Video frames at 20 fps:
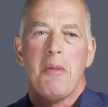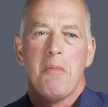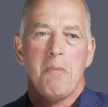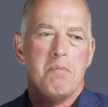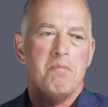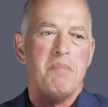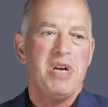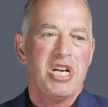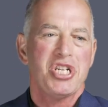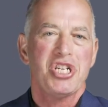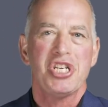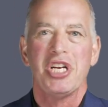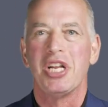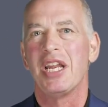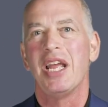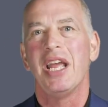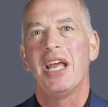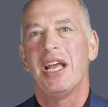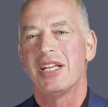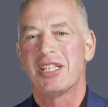
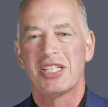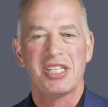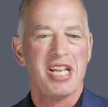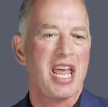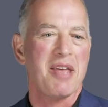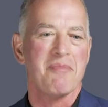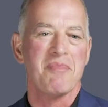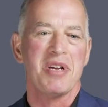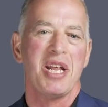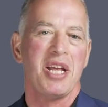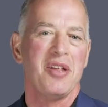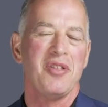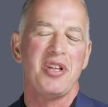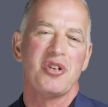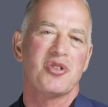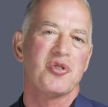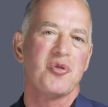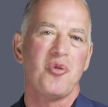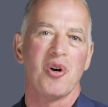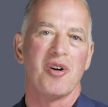mission statement and
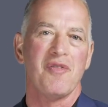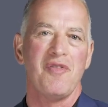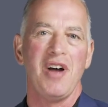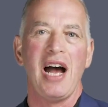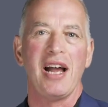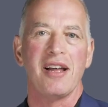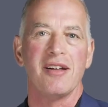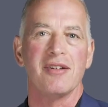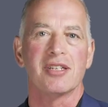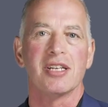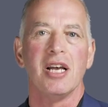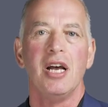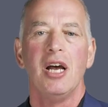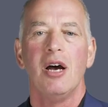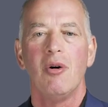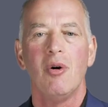these core values.